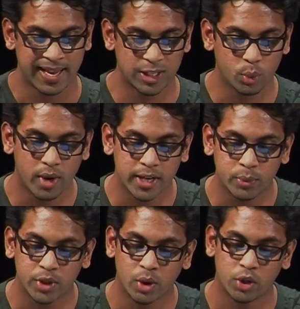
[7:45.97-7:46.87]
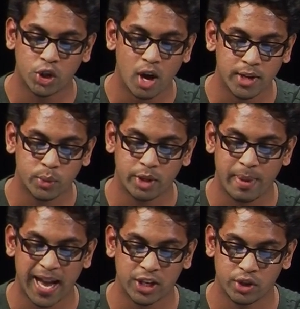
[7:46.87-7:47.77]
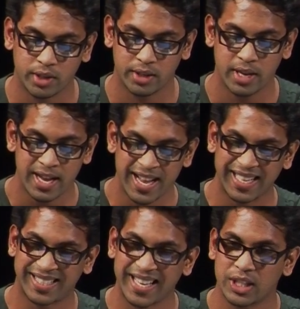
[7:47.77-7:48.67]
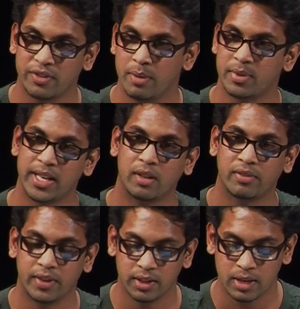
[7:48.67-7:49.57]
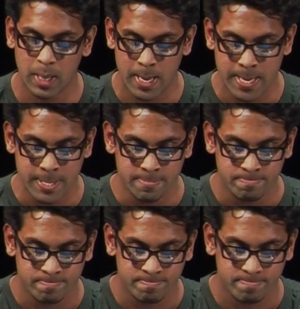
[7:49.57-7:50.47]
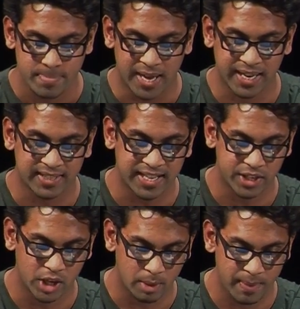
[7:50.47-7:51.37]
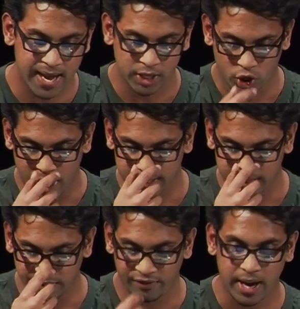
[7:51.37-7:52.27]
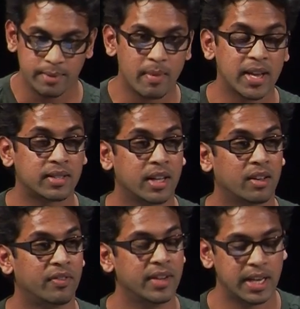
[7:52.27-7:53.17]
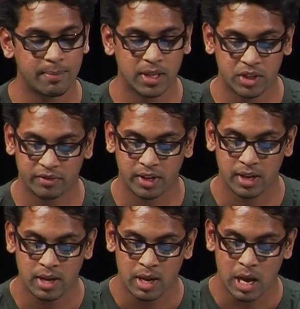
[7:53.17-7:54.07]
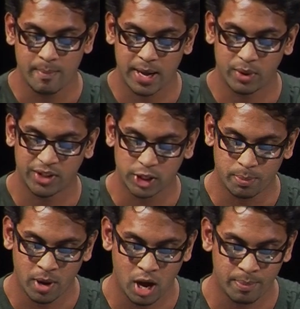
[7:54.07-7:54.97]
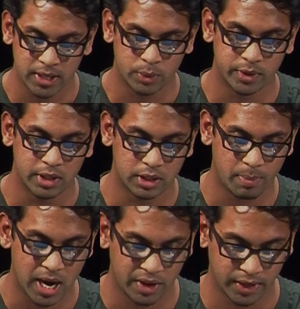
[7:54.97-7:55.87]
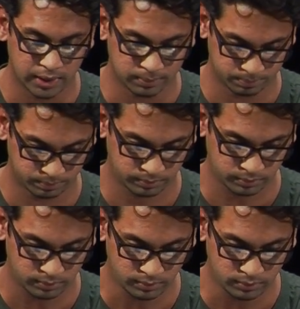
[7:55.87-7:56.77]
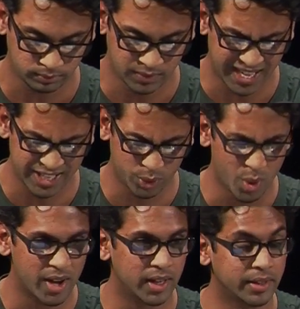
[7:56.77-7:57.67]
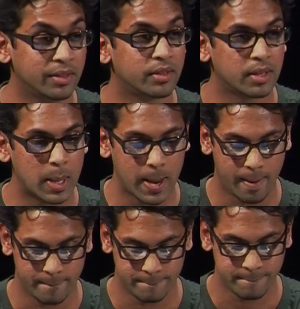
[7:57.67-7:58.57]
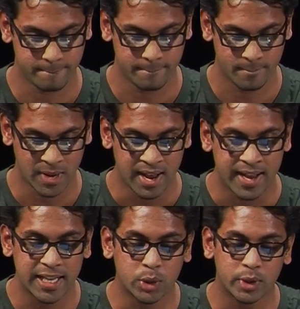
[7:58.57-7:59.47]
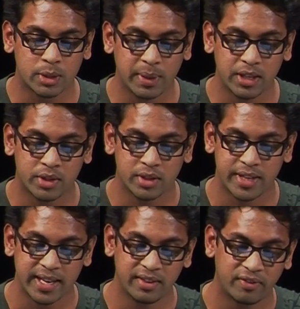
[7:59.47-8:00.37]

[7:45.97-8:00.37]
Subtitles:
His words were so charged with passion and a sense of himself, and I guess as a young man trying to define myself, an image of a man with such purpose was inspiring. And his words. His were speeches that